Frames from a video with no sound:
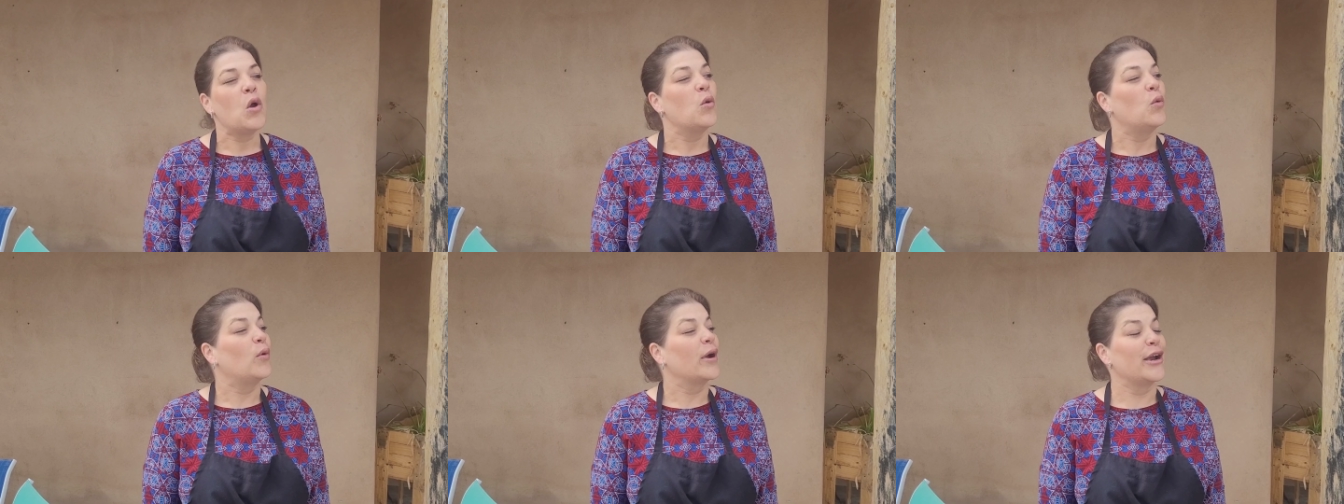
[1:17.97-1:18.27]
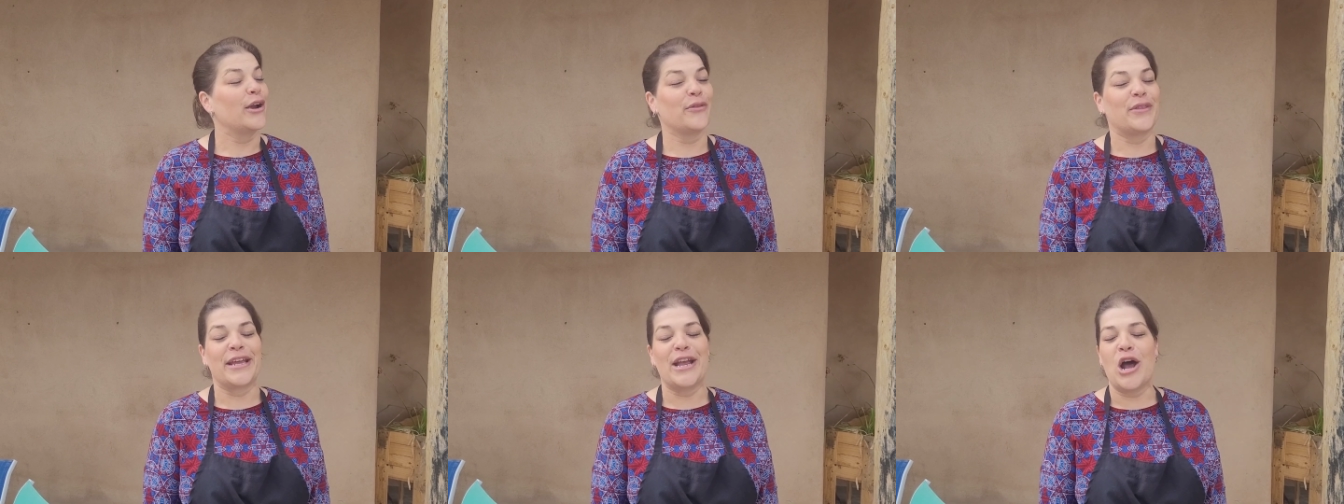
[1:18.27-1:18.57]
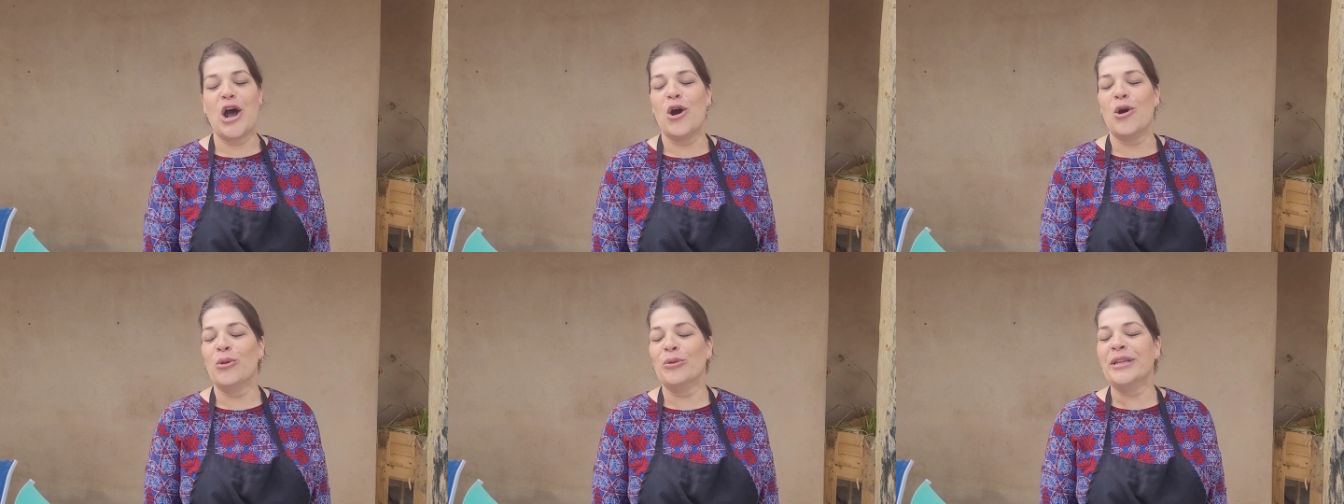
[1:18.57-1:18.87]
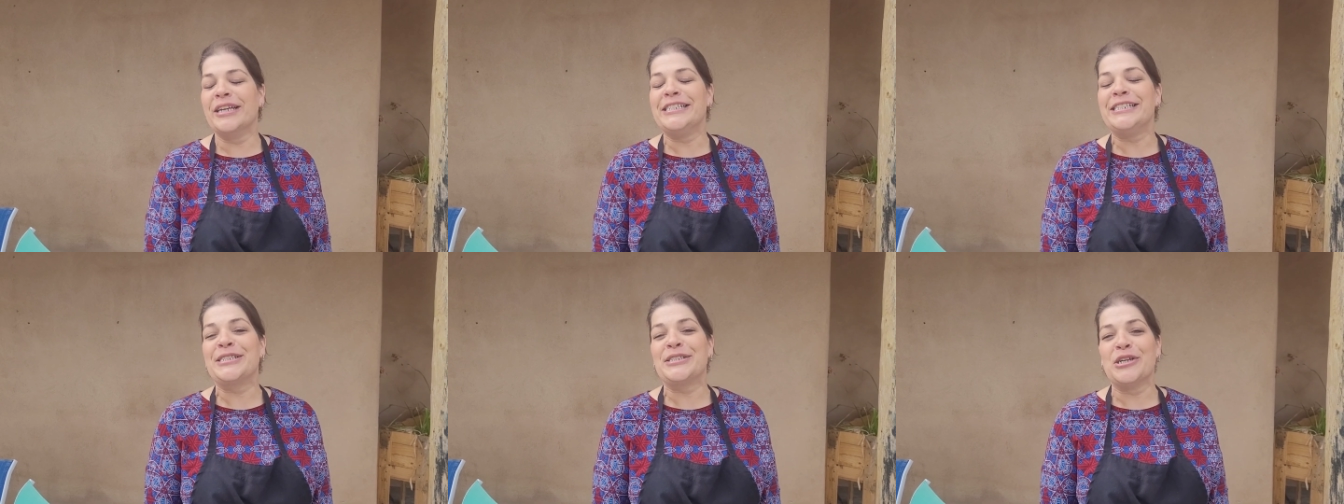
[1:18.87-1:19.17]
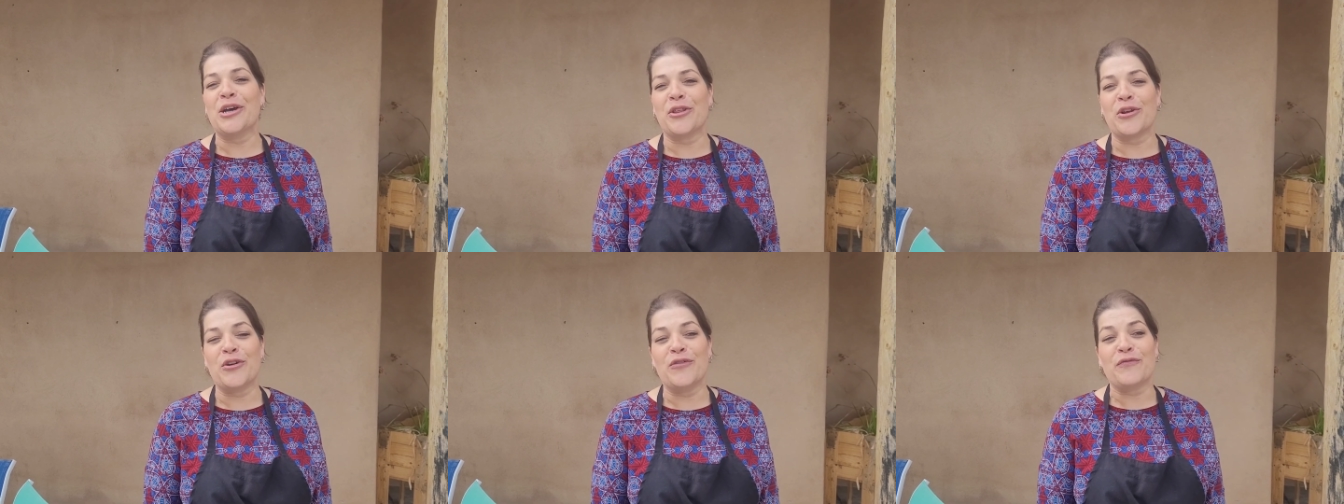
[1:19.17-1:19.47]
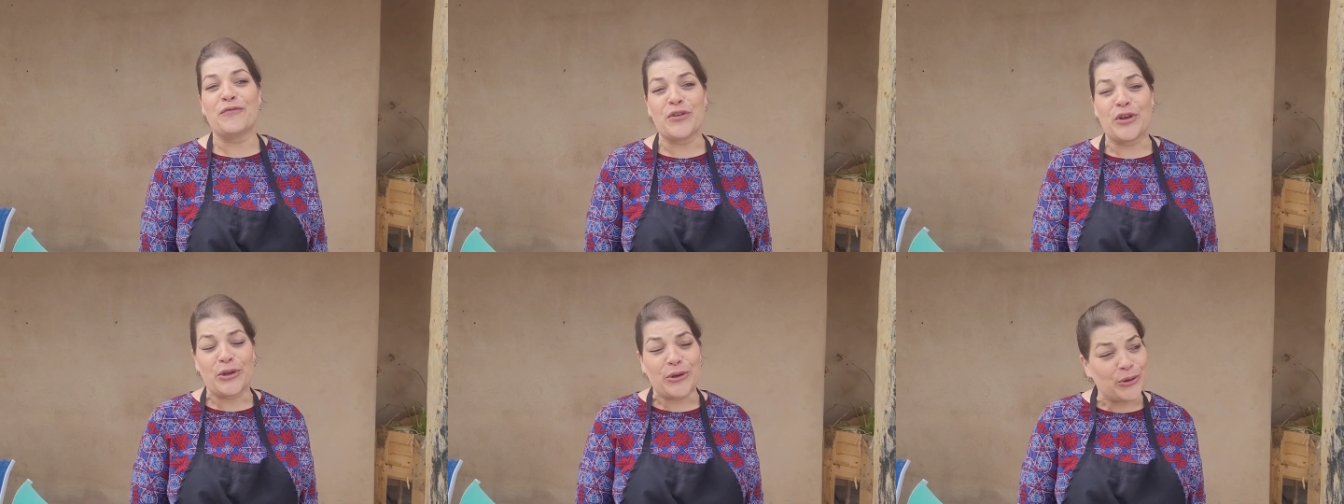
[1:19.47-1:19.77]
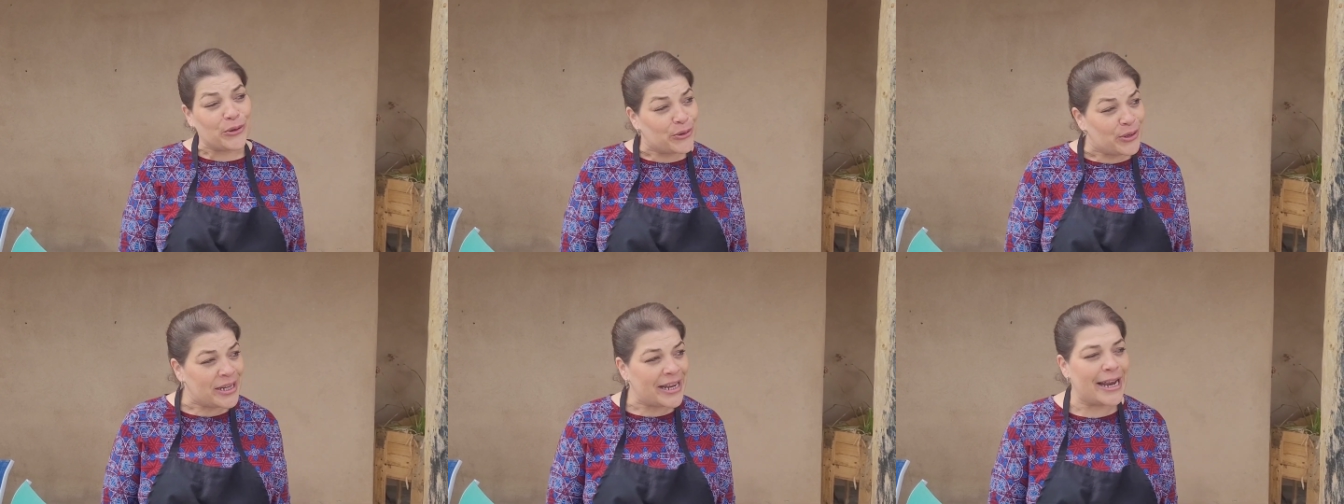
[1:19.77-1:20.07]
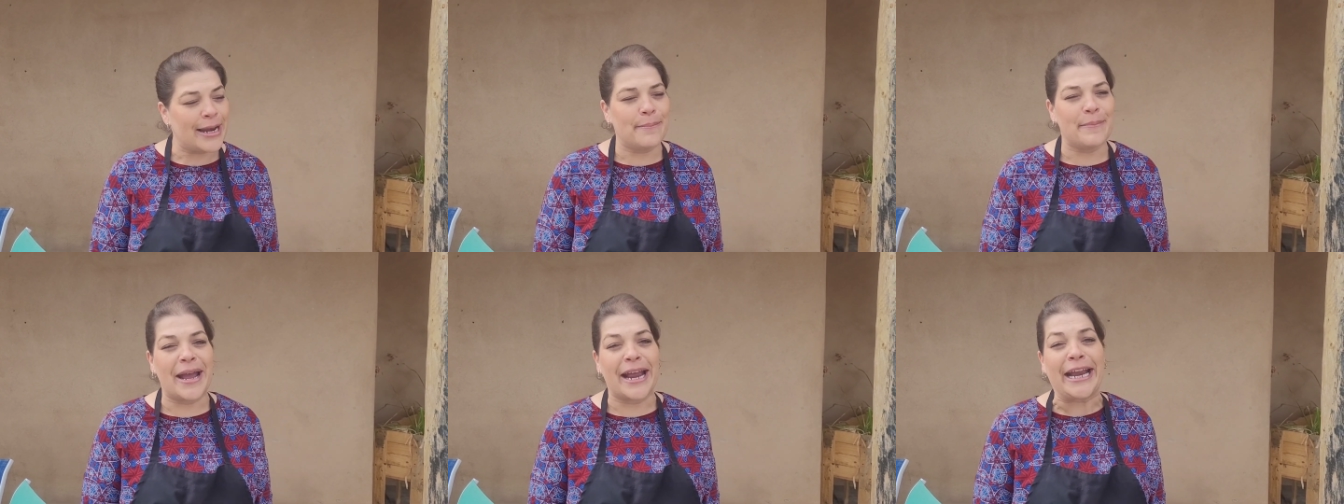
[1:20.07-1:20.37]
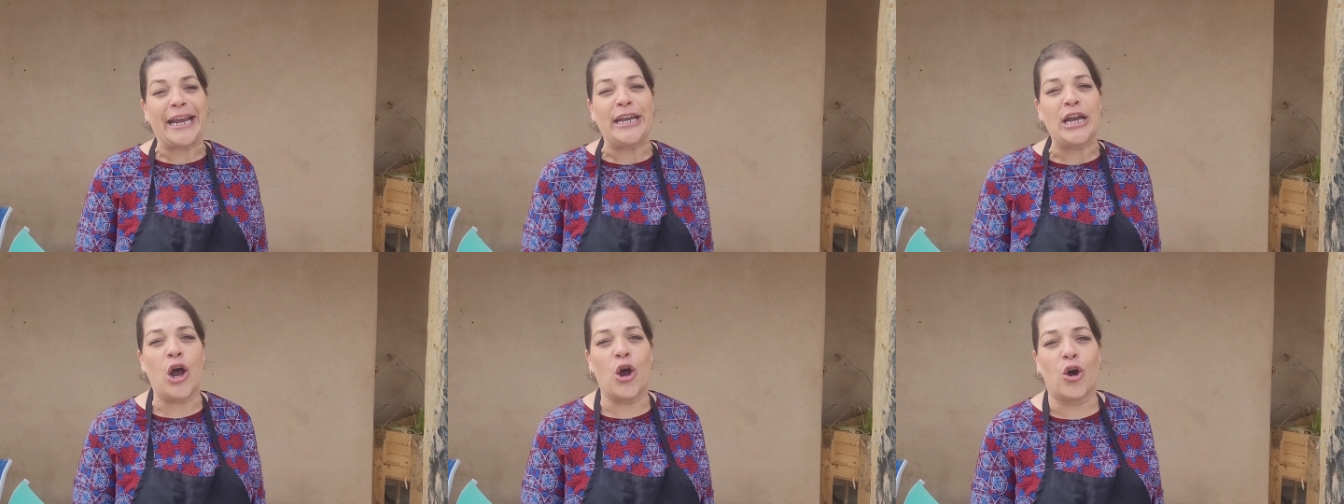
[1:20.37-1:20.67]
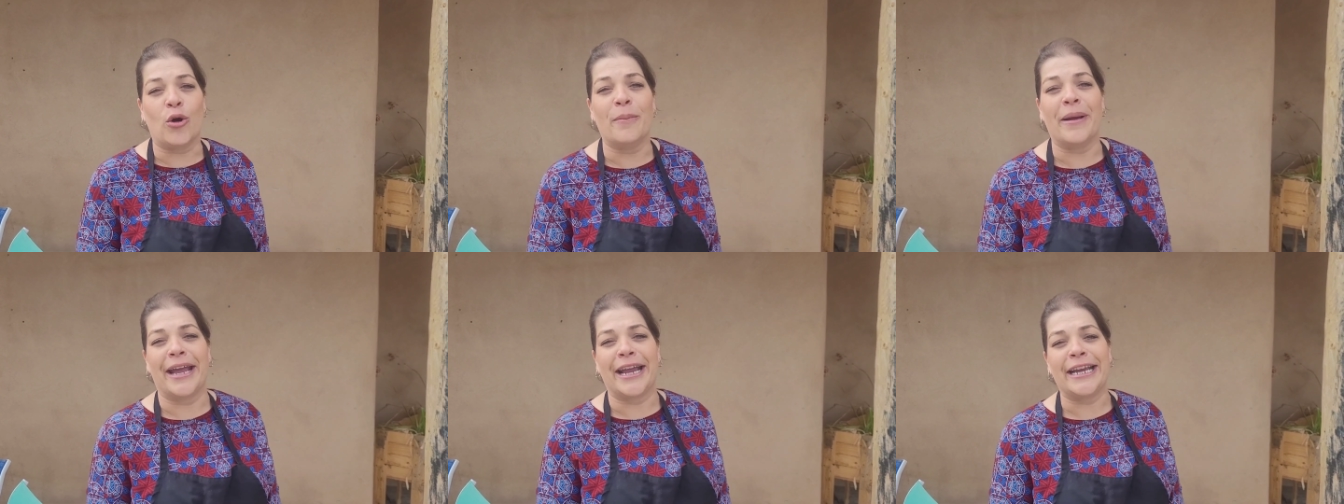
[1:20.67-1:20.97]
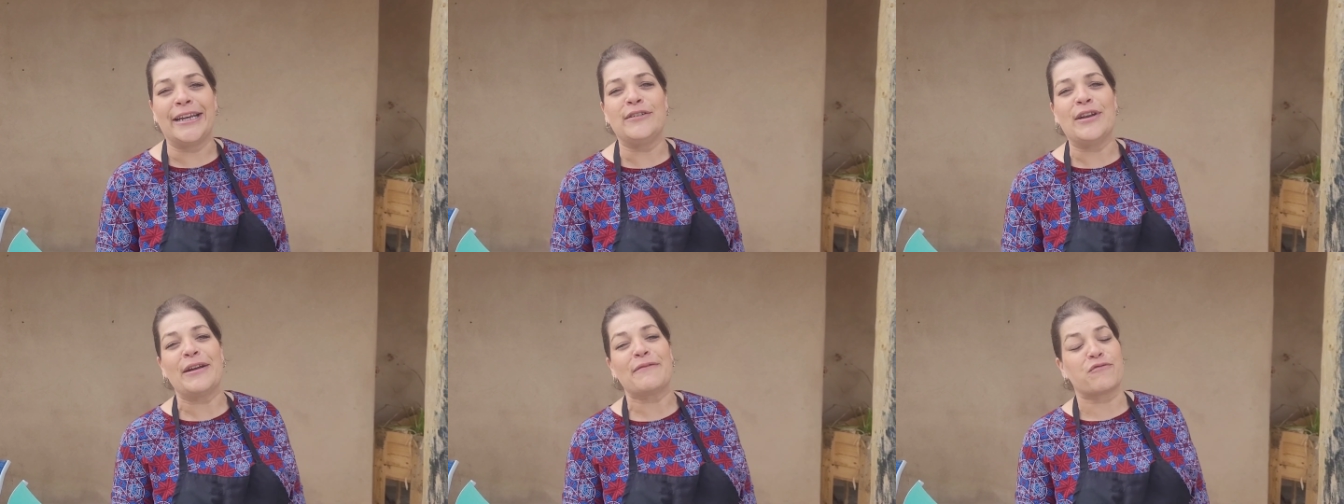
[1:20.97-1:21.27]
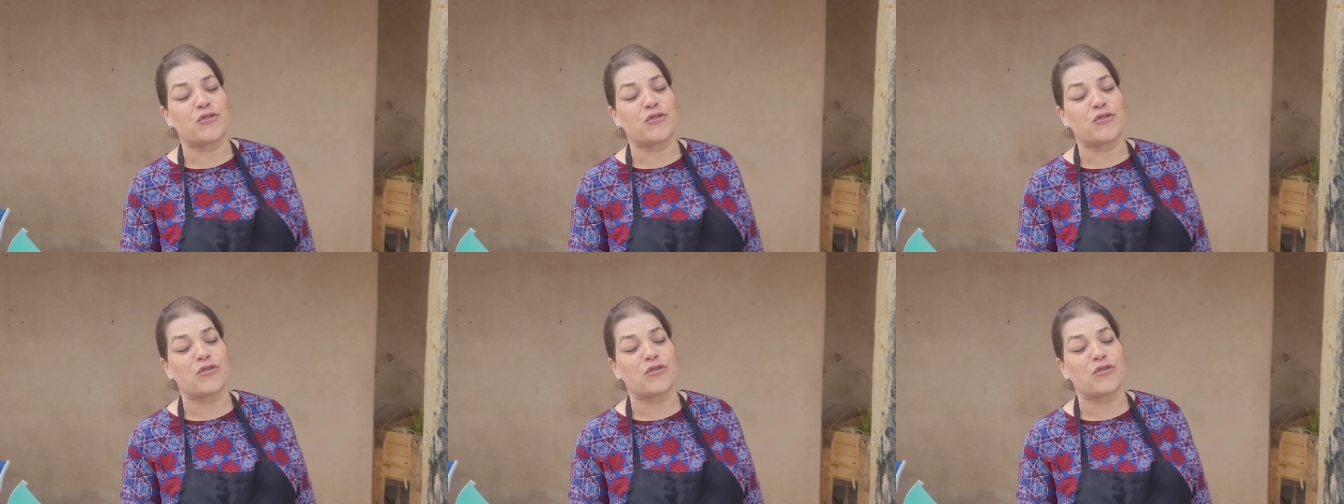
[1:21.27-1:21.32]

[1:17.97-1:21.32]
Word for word: We are the only southern food and made homemade